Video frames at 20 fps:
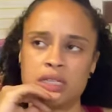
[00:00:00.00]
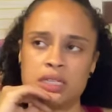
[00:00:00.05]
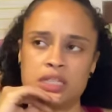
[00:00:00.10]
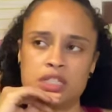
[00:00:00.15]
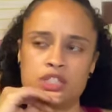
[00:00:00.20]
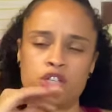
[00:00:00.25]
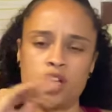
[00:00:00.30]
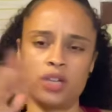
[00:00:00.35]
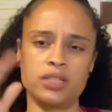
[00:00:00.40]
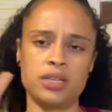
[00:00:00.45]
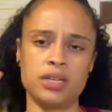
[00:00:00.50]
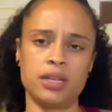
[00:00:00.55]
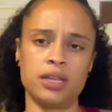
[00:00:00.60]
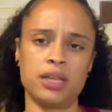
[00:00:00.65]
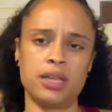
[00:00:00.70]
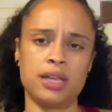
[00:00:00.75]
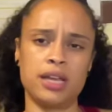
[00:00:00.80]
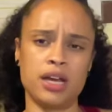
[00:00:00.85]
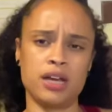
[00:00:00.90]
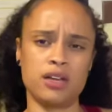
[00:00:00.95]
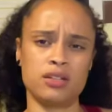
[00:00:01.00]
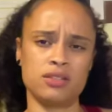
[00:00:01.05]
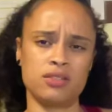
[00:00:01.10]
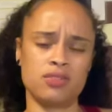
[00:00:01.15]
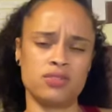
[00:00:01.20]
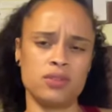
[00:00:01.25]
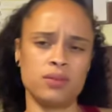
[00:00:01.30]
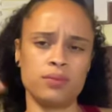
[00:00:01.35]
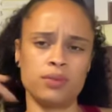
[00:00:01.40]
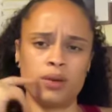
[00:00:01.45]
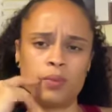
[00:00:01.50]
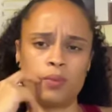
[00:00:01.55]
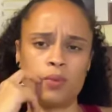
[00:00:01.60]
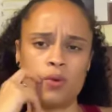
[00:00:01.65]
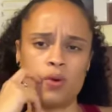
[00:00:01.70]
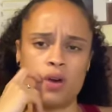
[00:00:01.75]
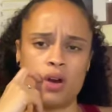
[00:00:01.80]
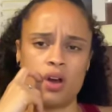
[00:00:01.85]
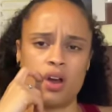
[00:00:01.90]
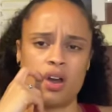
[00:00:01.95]
start taking care of something
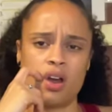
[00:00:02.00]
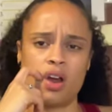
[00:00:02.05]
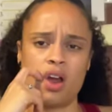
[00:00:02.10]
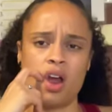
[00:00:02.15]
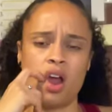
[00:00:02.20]
more.